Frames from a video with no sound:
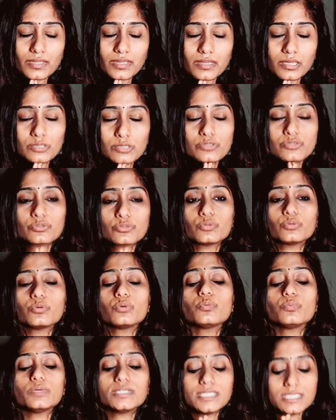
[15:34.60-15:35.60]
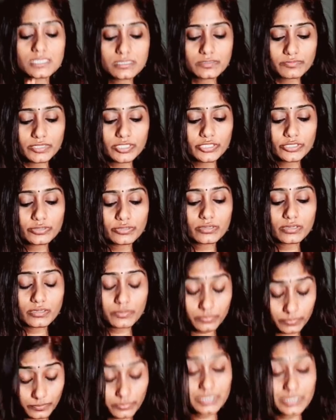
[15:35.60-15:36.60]
So with this
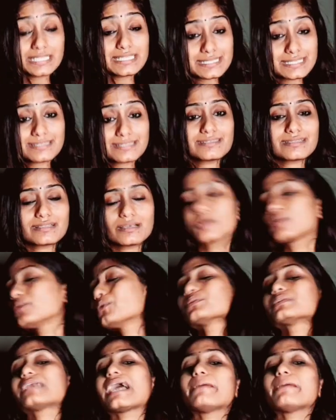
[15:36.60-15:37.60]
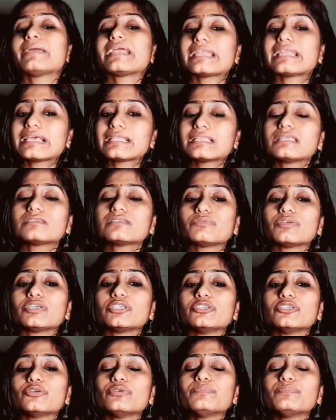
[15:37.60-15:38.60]
video, with this quote, I'm ending this
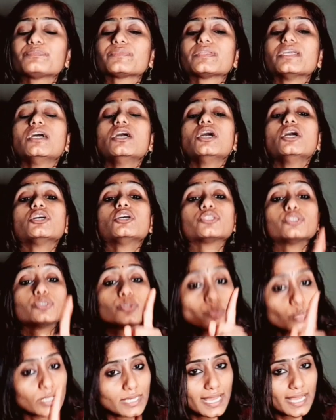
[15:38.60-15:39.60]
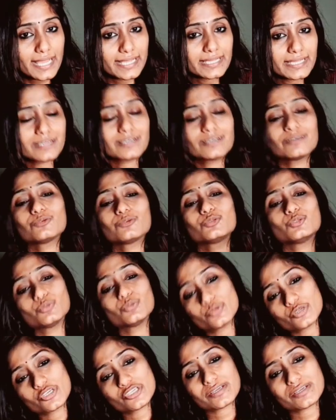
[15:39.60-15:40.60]
video. Do like,
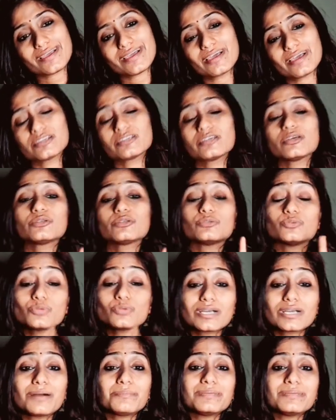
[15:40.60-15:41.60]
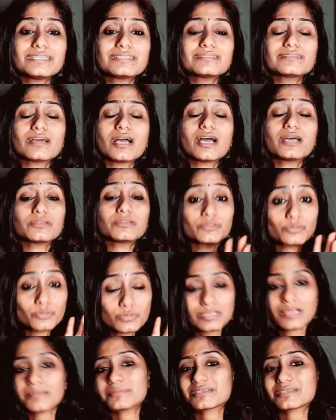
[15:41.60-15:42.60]
do share, do comment, and do
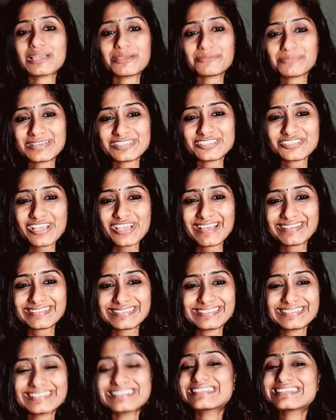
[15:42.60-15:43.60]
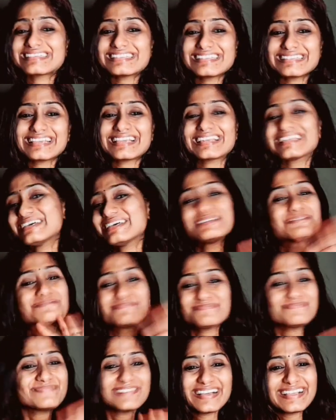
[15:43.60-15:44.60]
subscribe my channel. Till then,
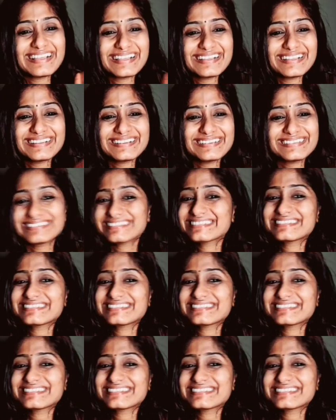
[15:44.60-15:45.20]
bye.